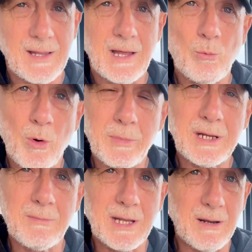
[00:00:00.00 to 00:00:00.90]
A woman
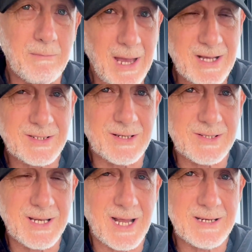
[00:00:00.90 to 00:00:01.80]
can be in a masculine
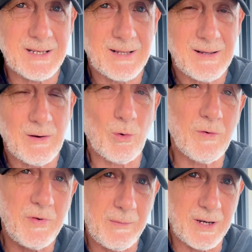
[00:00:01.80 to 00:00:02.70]
state or a
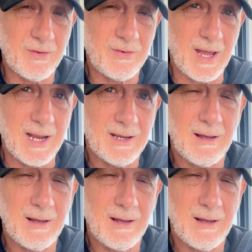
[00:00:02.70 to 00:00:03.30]
feminine state.